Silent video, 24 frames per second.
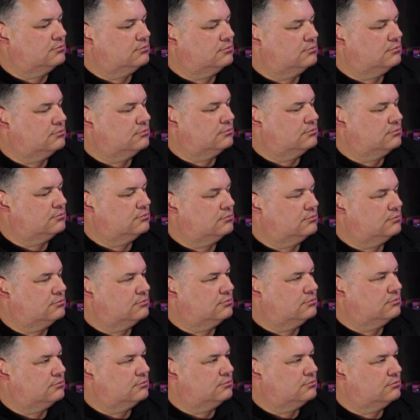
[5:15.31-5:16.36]

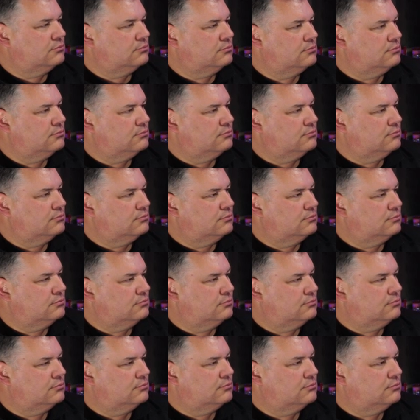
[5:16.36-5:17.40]

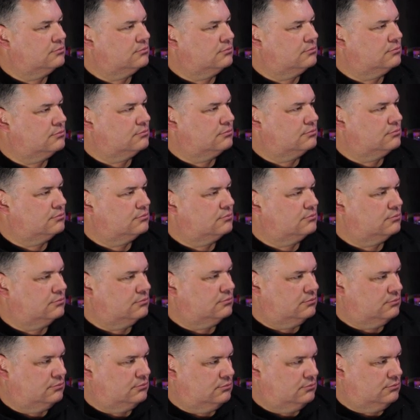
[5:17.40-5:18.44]

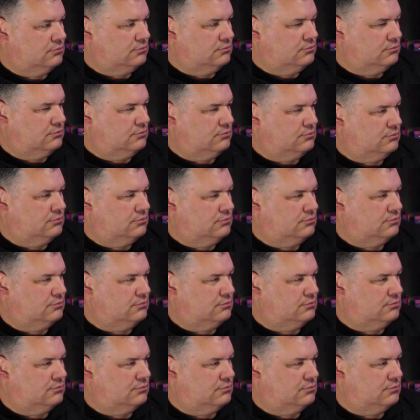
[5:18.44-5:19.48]

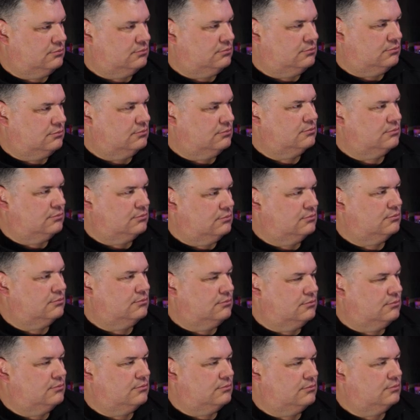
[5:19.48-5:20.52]

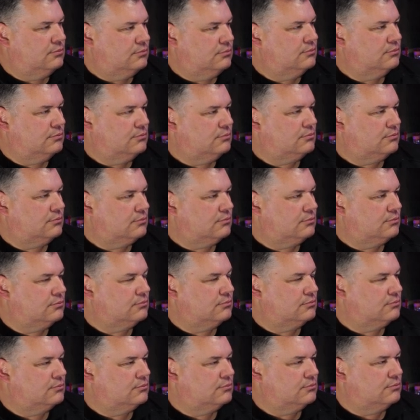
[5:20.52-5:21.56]

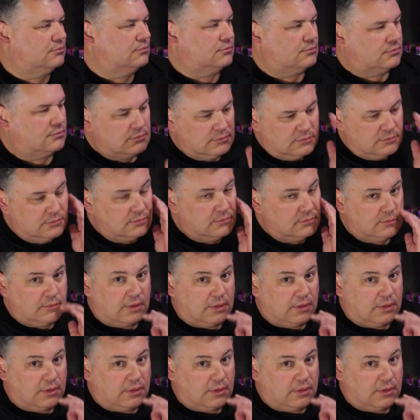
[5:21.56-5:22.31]
The person shown says nothing.